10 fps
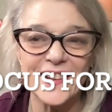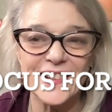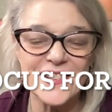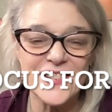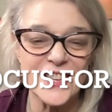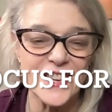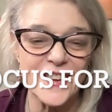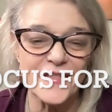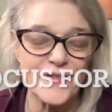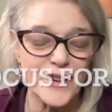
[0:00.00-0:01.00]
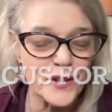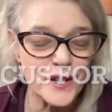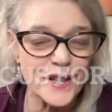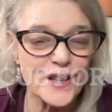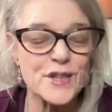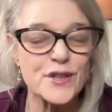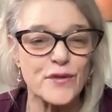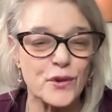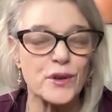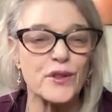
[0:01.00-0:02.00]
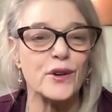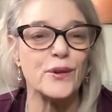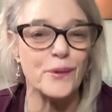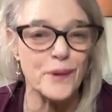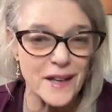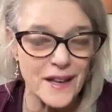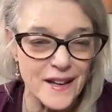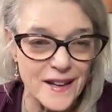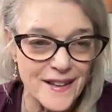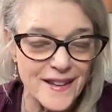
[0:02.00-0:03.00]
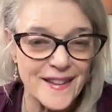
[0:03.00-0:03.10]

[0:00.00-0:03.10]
Energy focus for the week.